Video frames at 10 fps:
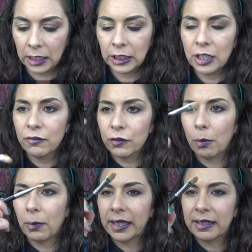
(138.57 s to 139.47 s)
I've
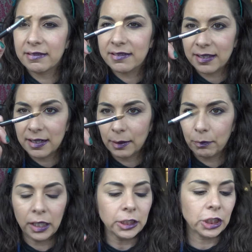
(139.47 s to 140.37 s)
got my concealer
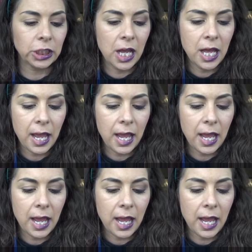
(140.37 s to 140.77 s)
brush